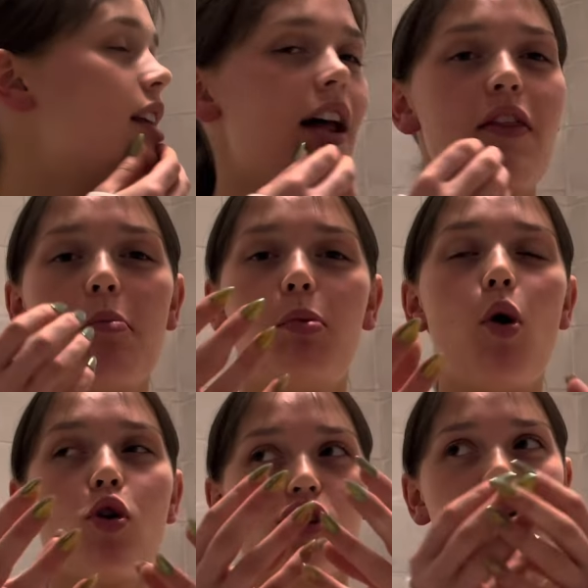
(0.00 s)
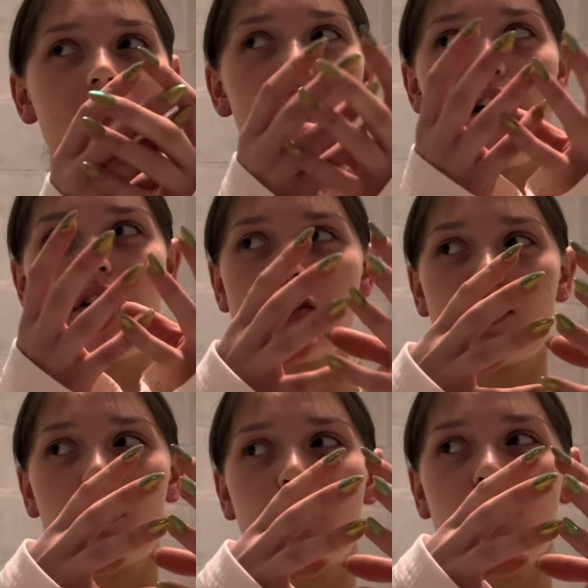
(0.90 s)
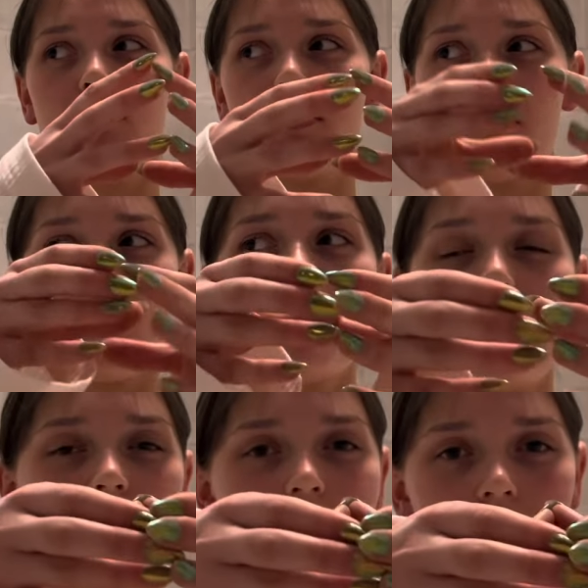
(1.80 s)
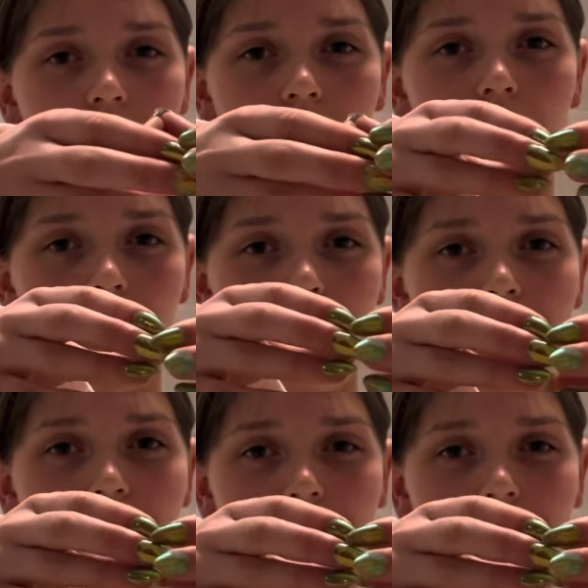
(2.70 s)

Like them portions at that restaurant, they're only diddy. Like,